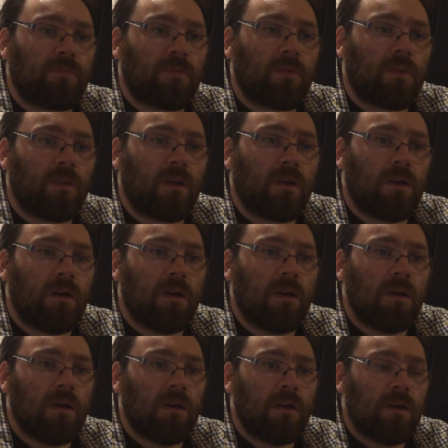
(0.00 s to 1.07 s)

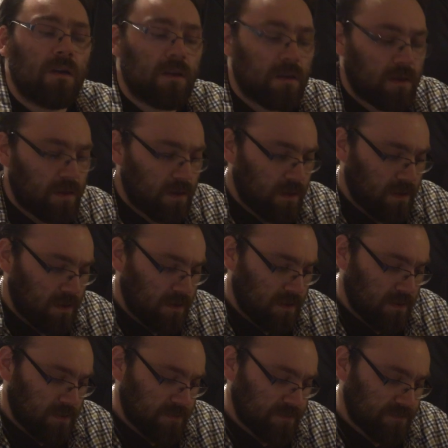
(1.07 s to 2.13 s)

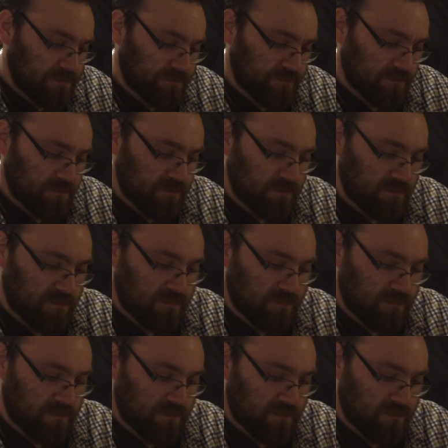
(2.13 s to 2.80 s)
No one is speaking in this clip.